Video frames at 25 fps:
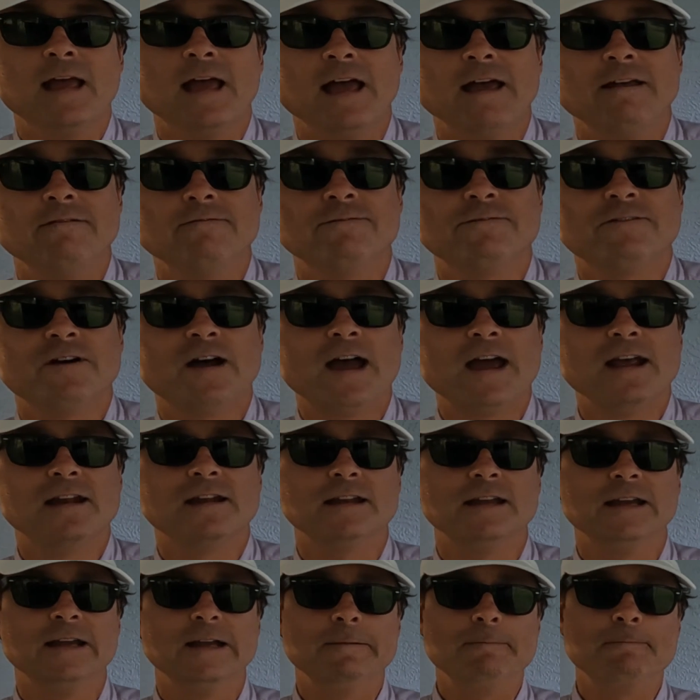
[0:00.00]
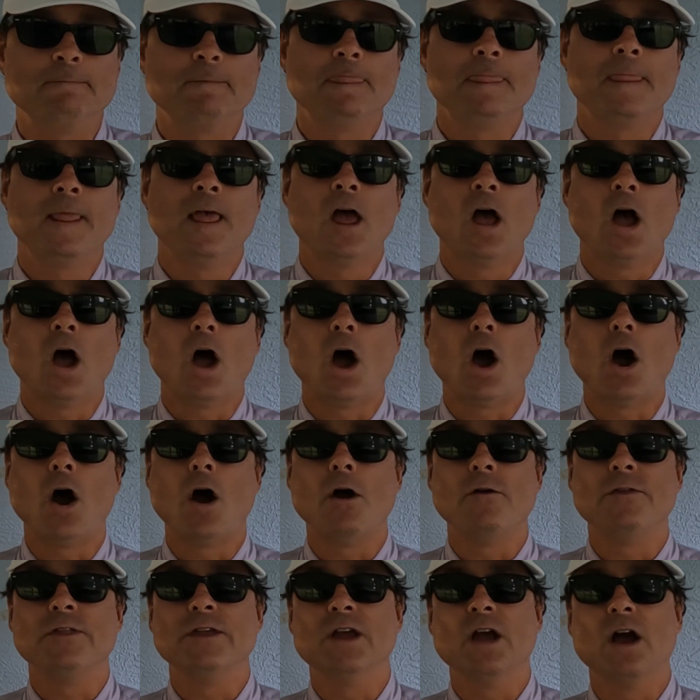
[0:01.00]
And finally,
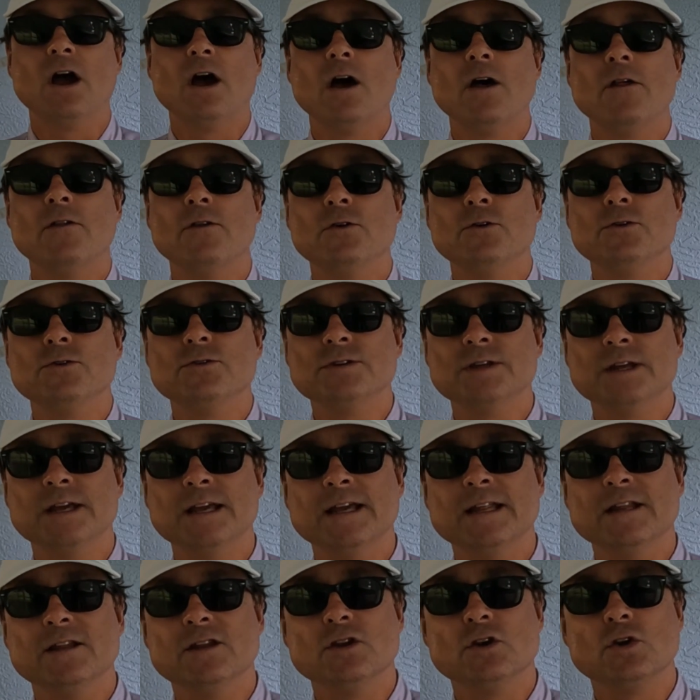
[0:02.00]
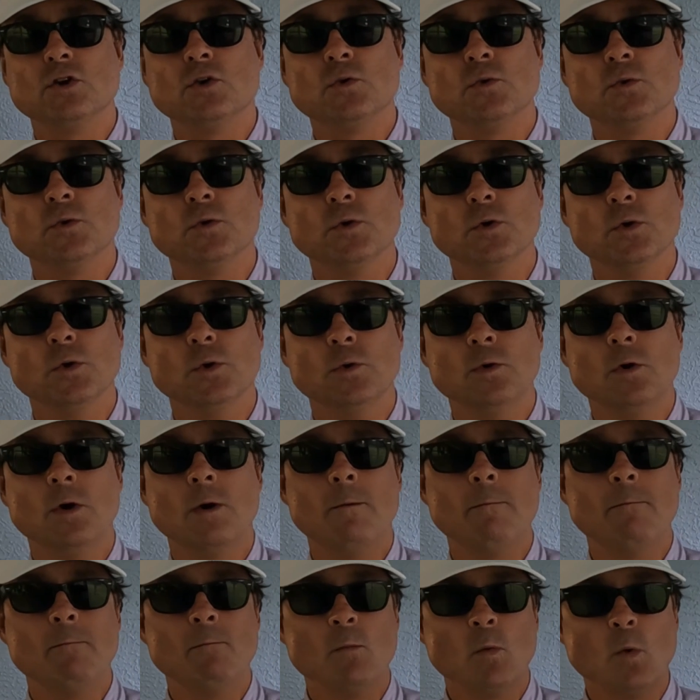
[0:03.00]
are the others in the crew
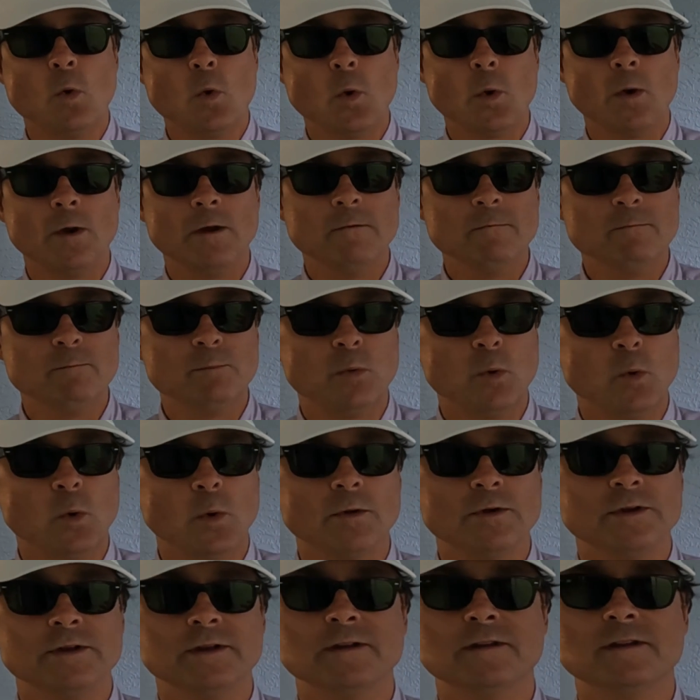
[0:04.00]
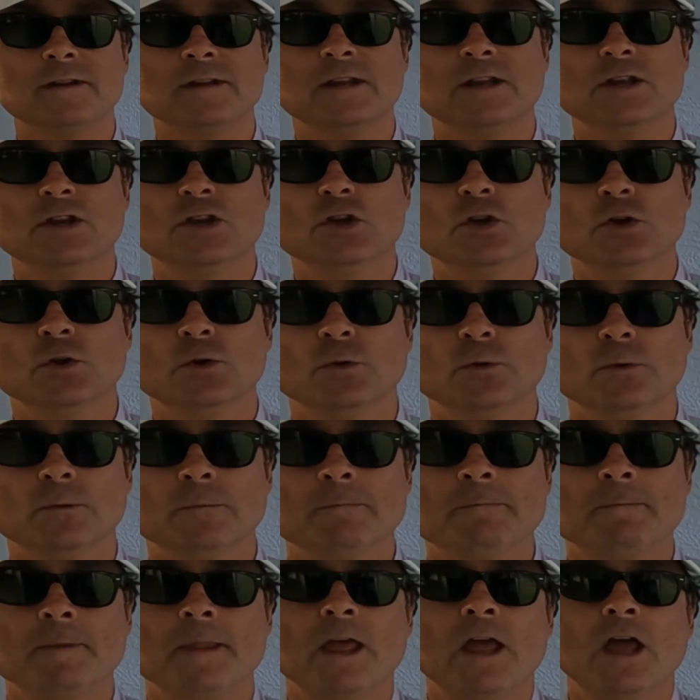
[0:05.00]
more important than
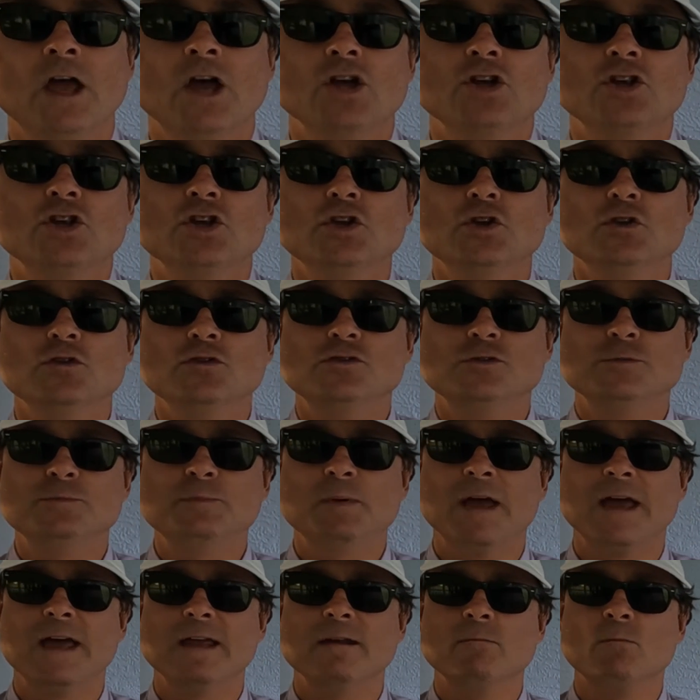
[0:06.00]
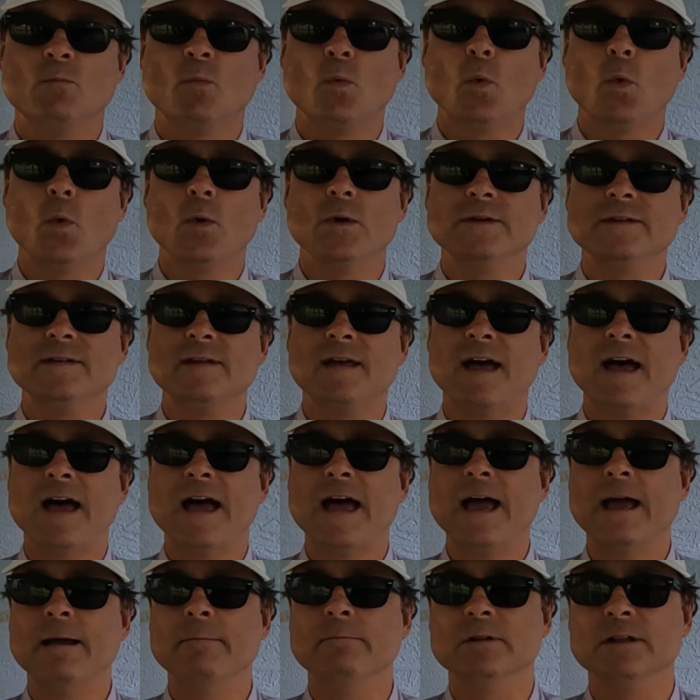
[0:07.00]
you? Do you spend more
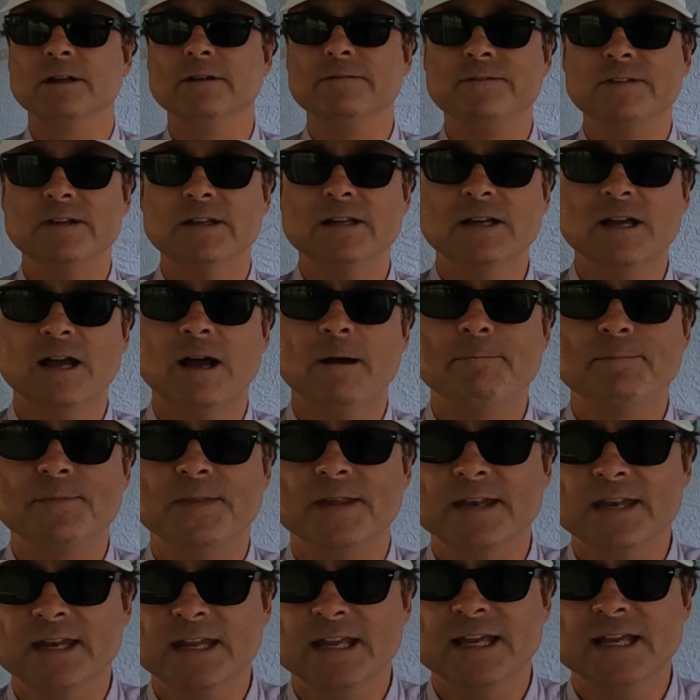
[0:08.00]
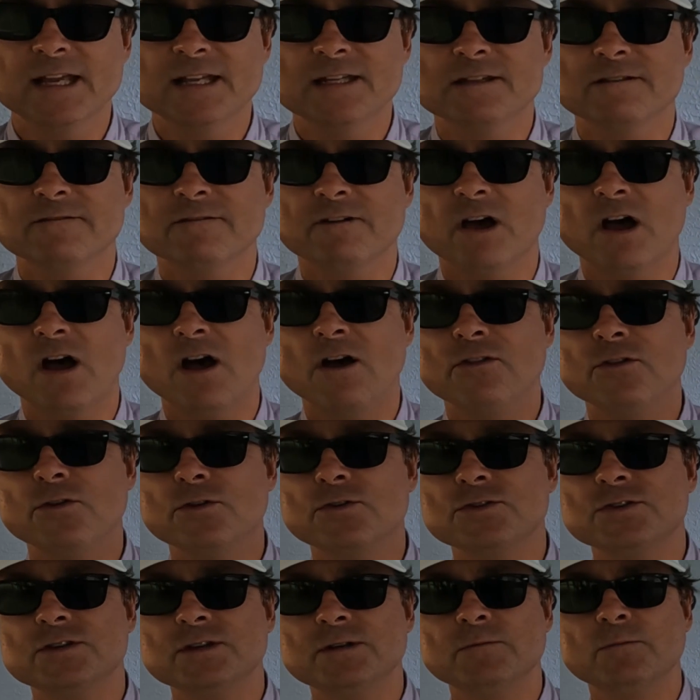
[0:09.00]
time lifting up the needs of
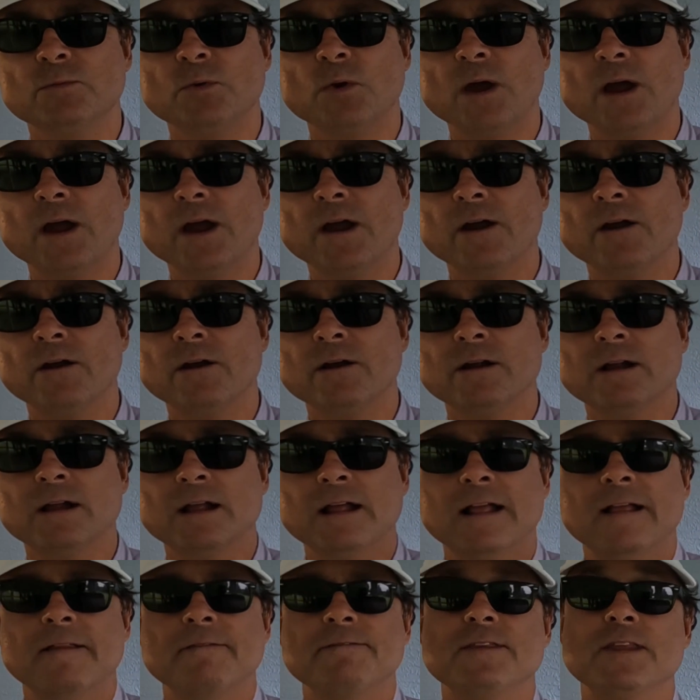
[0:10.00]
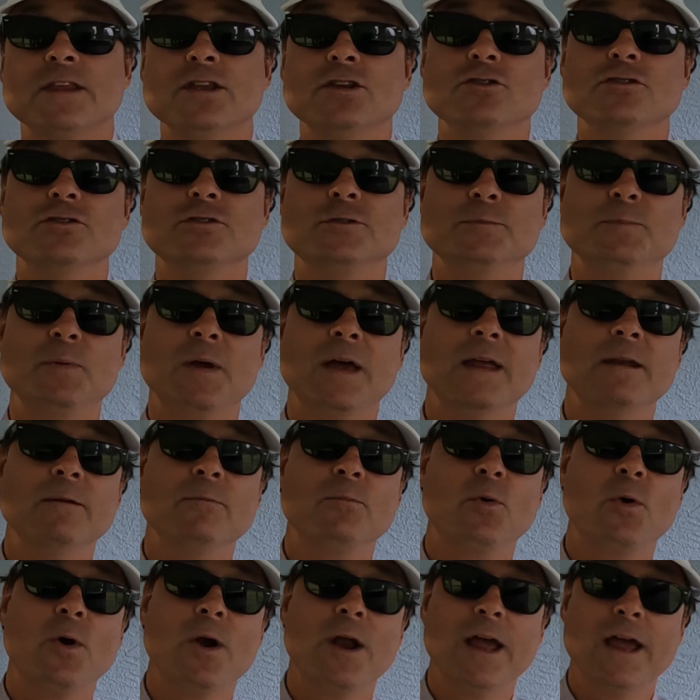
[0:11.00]
others in prayer than you
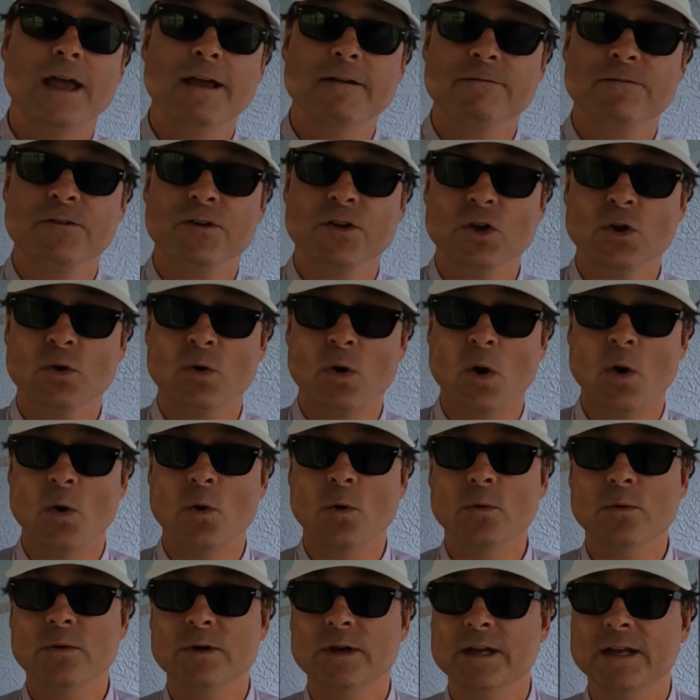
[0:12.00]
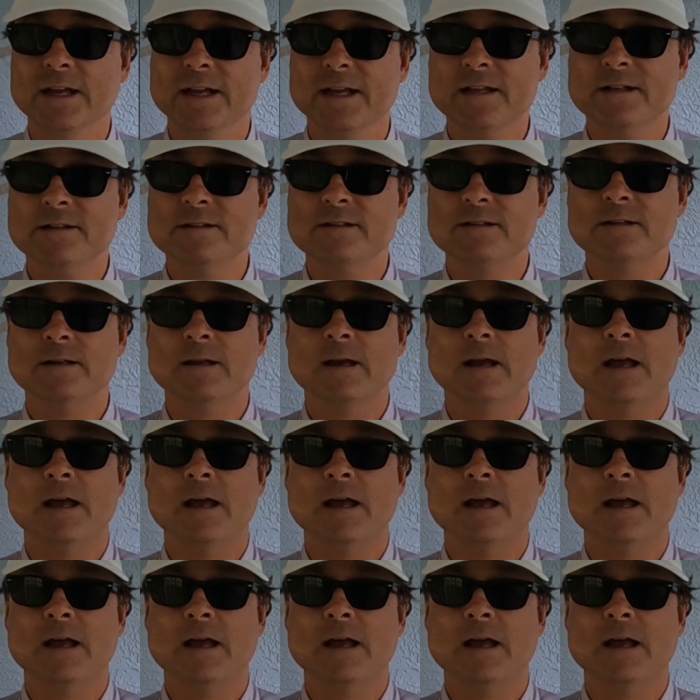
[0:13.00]
spend praying for your own needs?